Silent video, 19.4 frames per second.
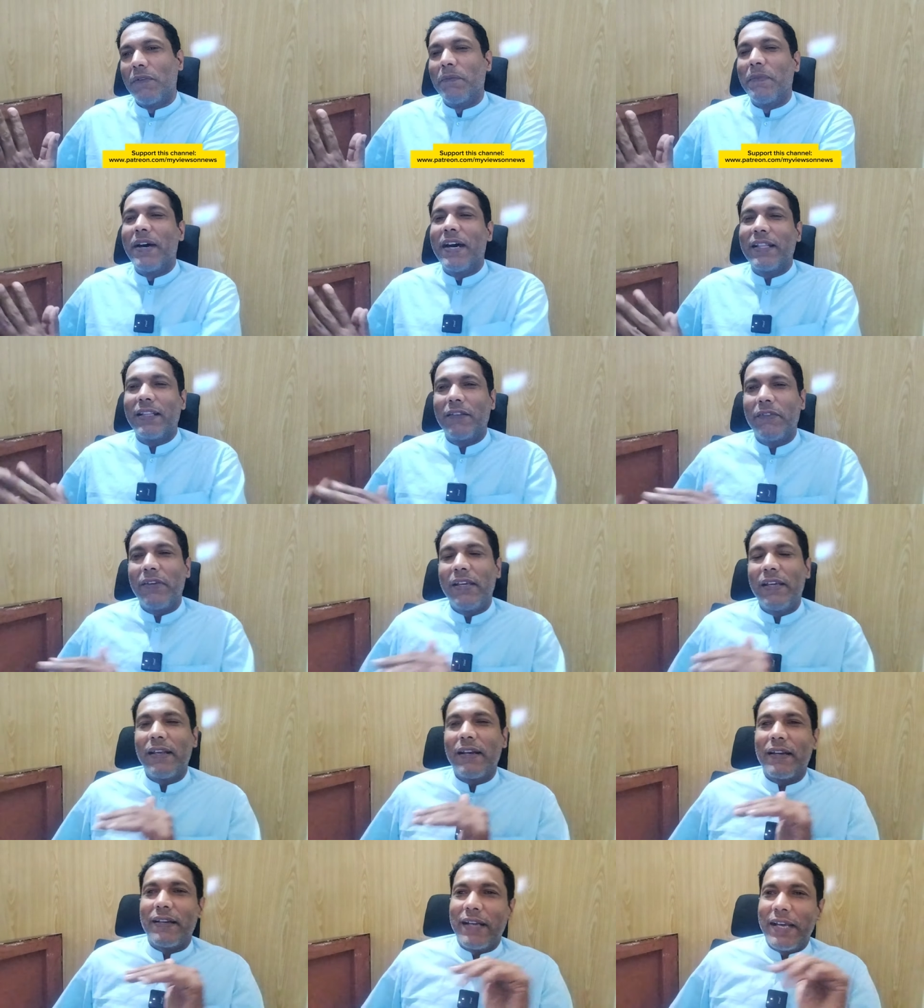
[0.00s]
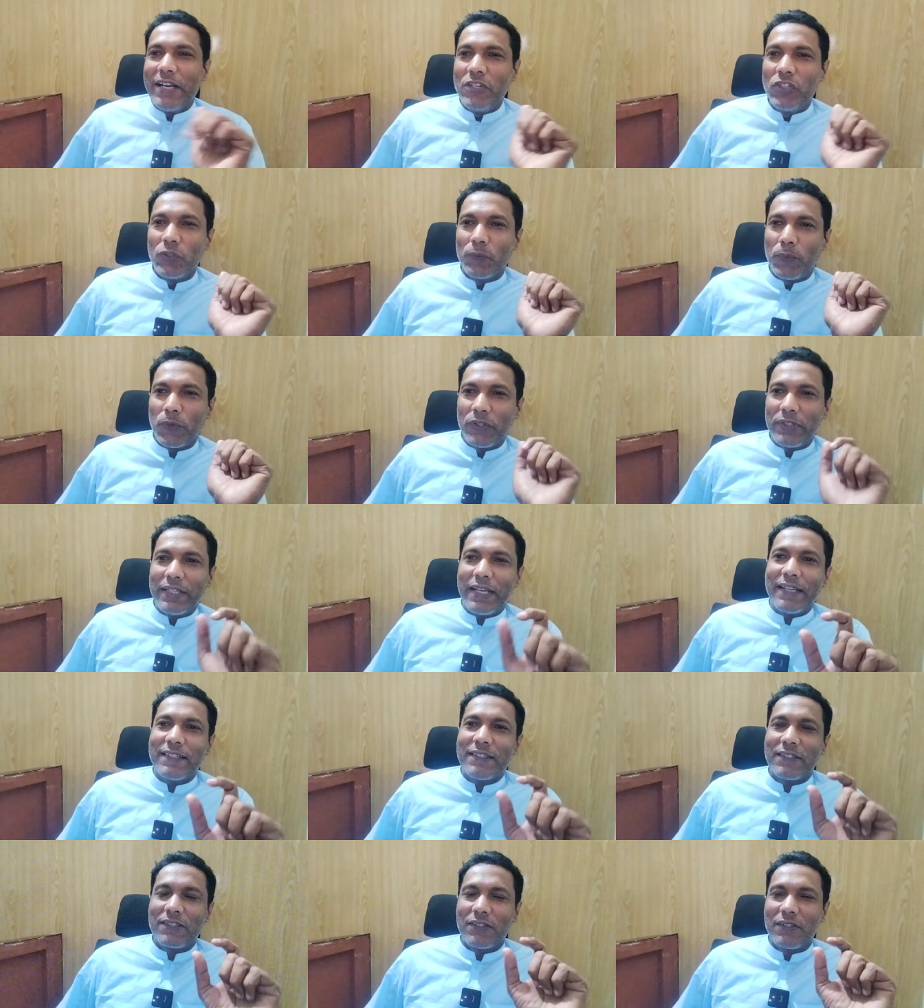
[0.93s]
by the way, right to
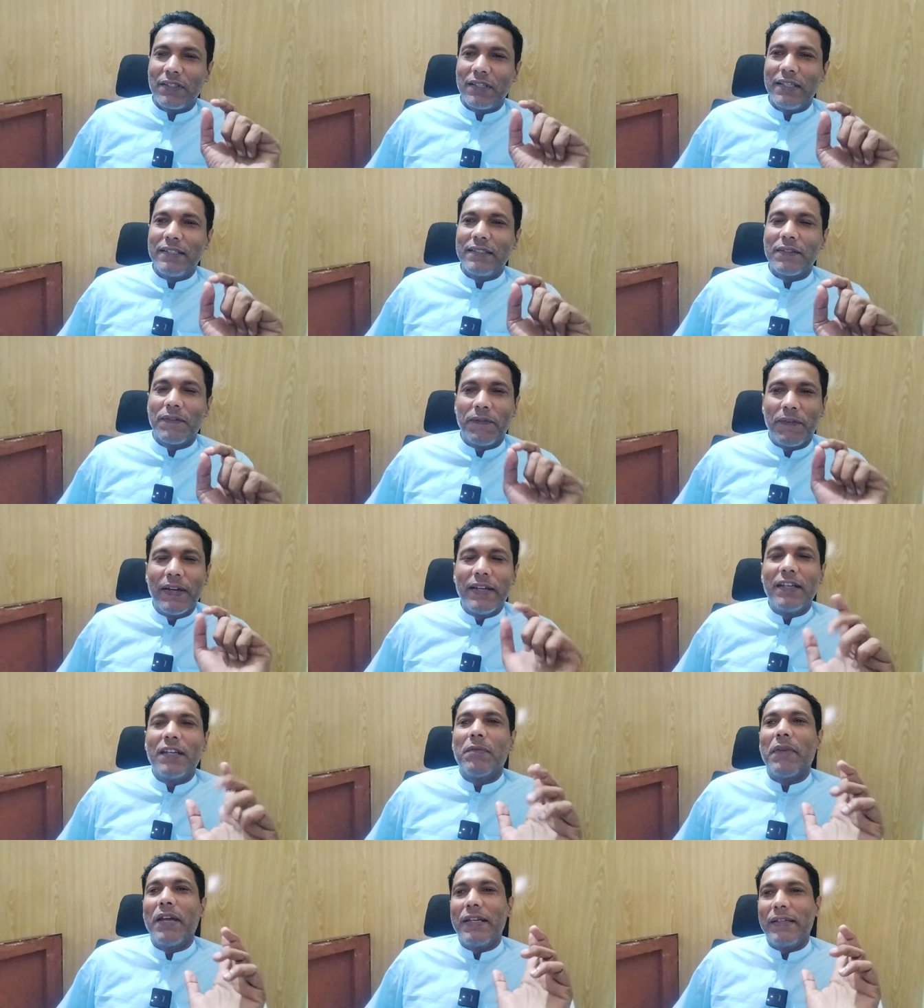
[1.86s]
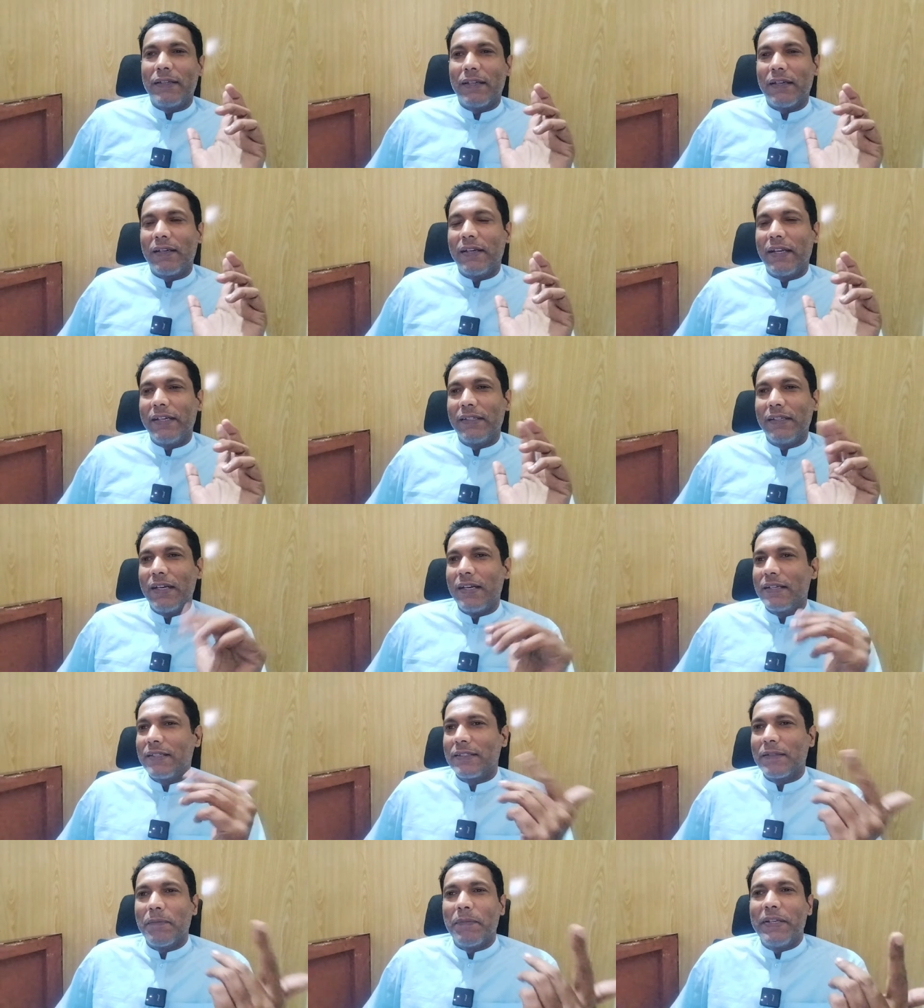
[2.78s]
protest is a fundamental right.
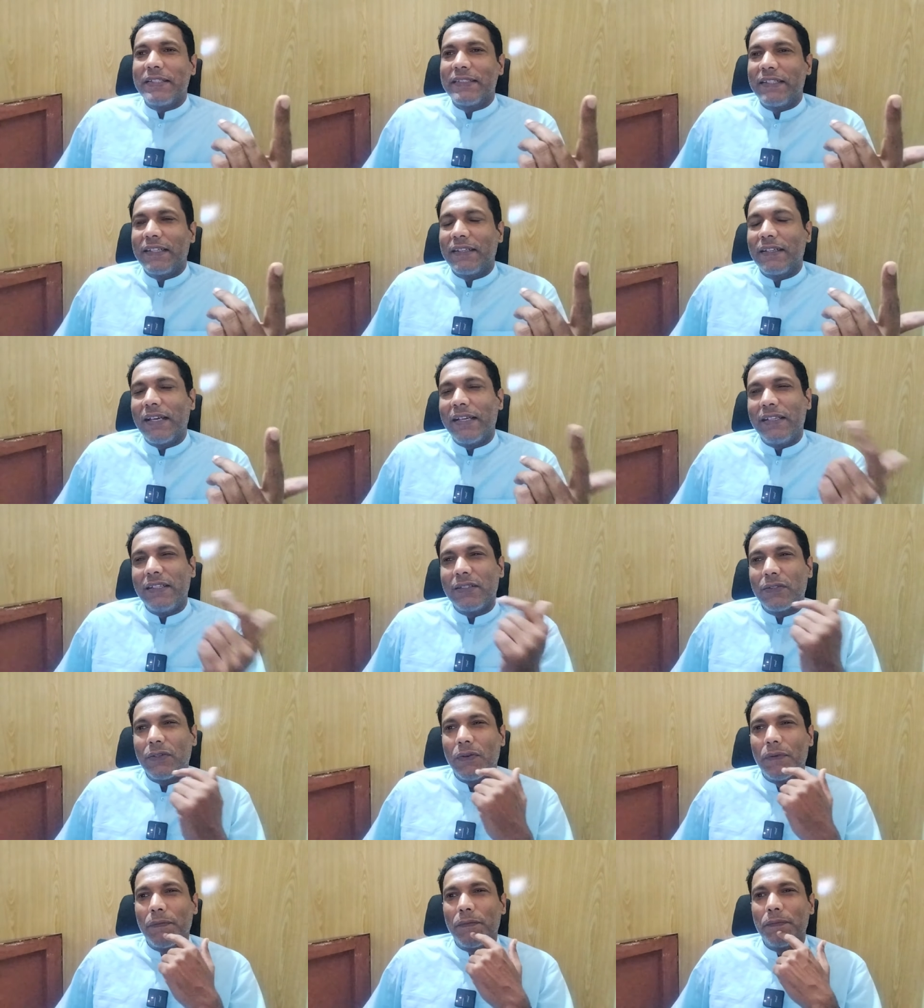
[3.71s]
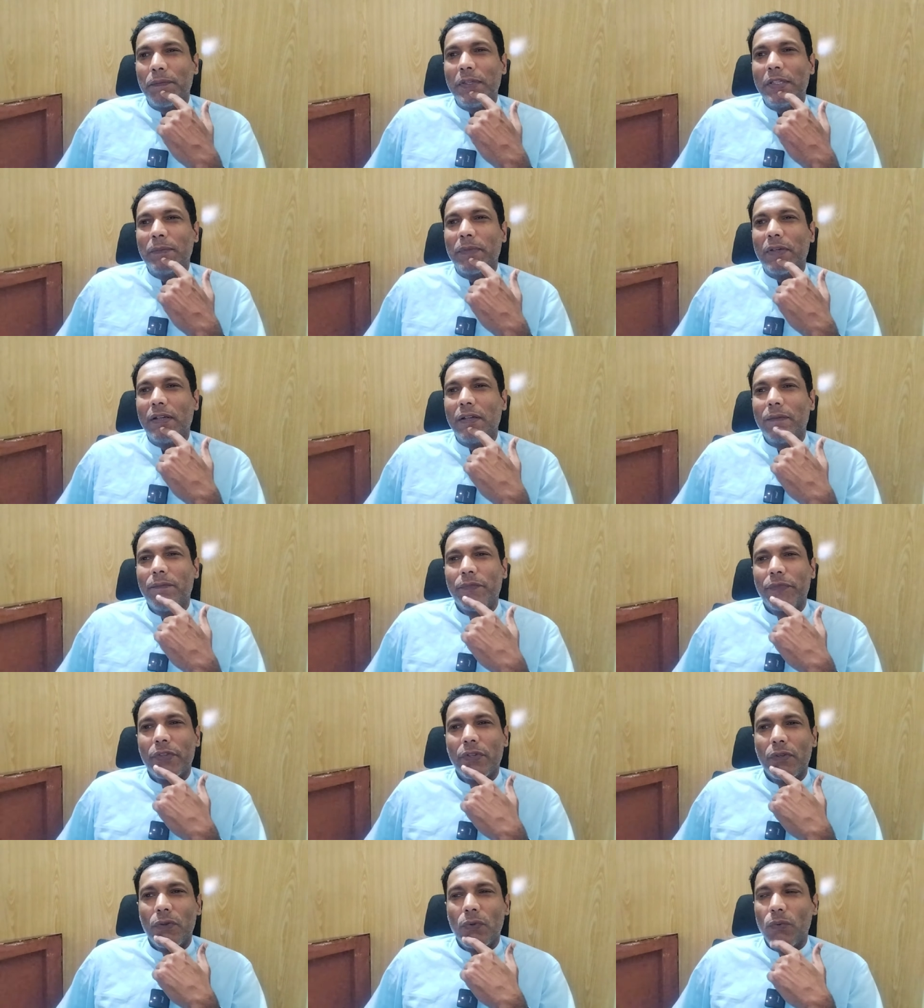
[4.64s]
It's a basic right of people
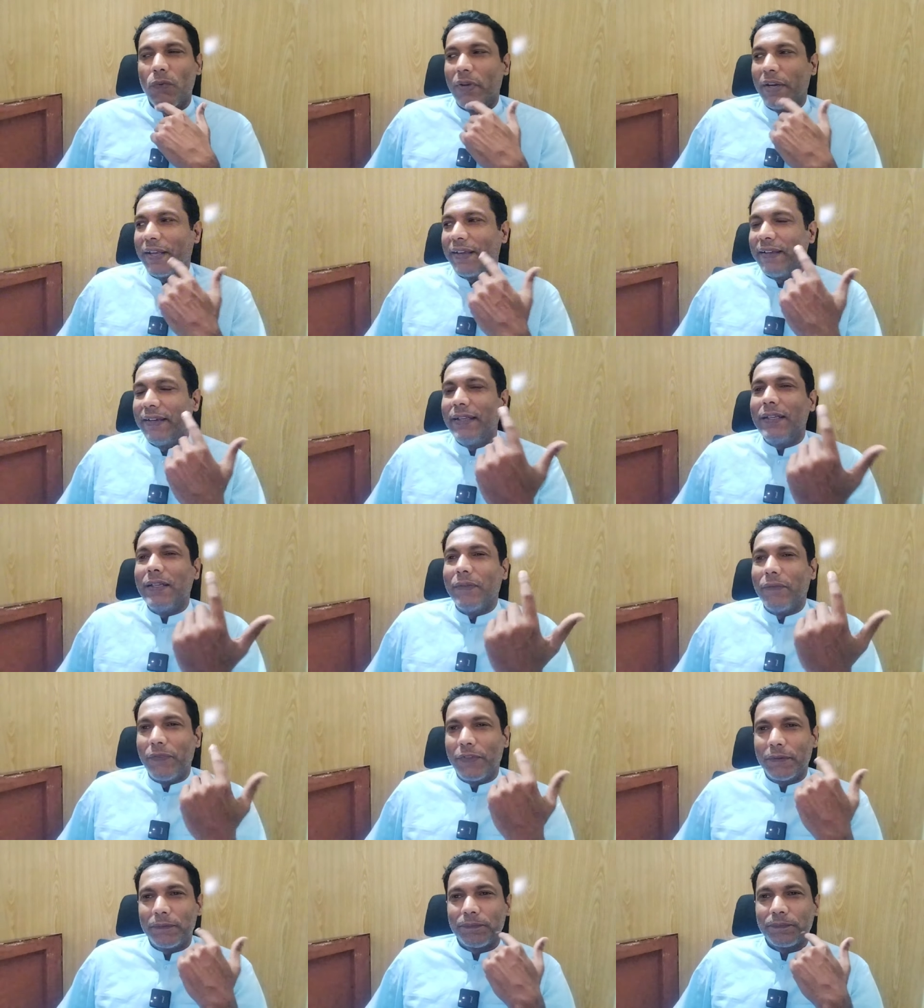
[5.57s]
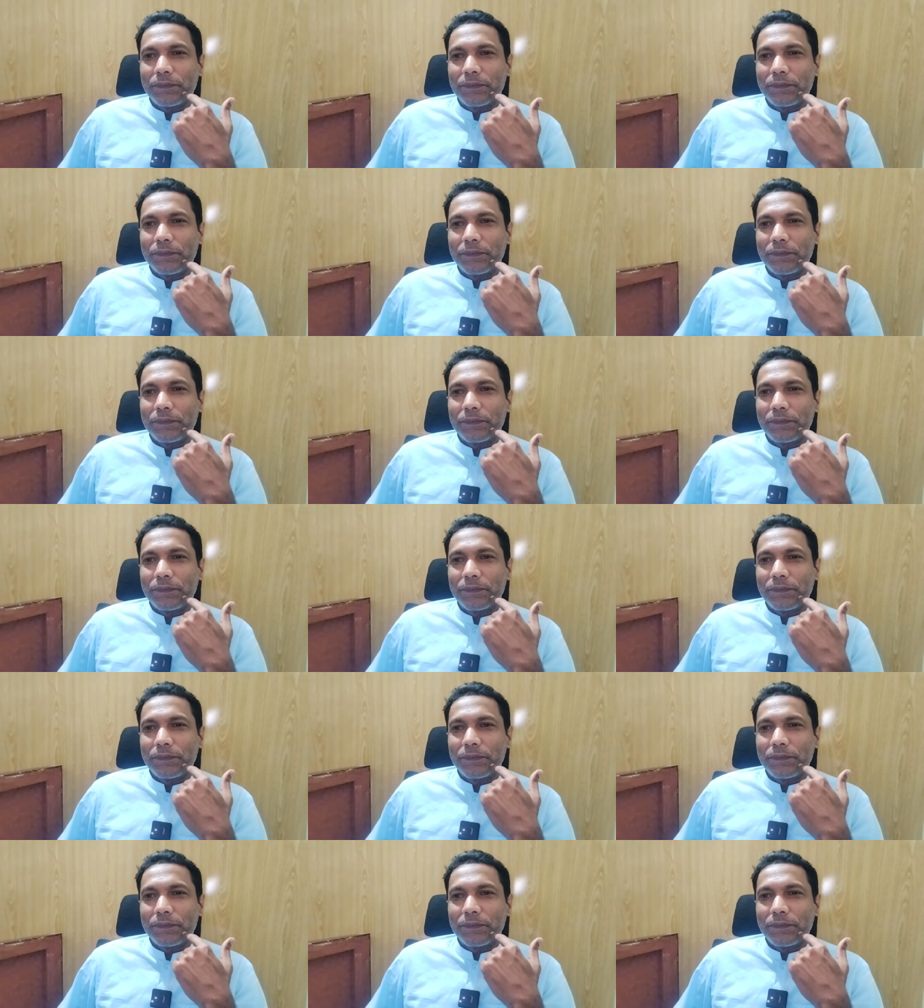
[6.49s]
who are aggrieved.